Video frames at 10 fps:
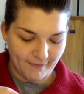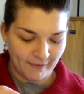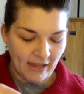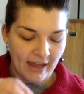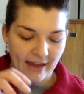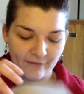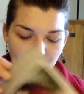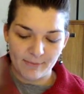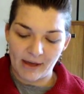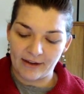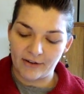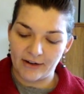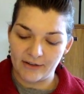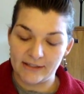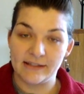So every
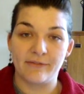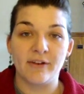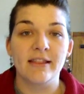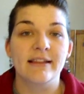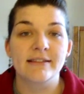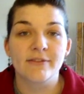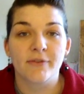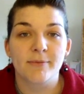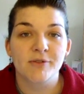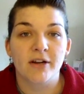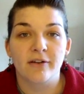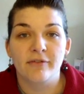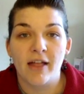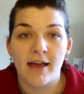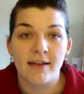background is different. This is from
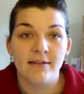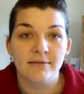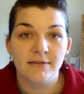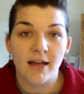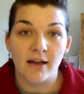Shutterfly.com.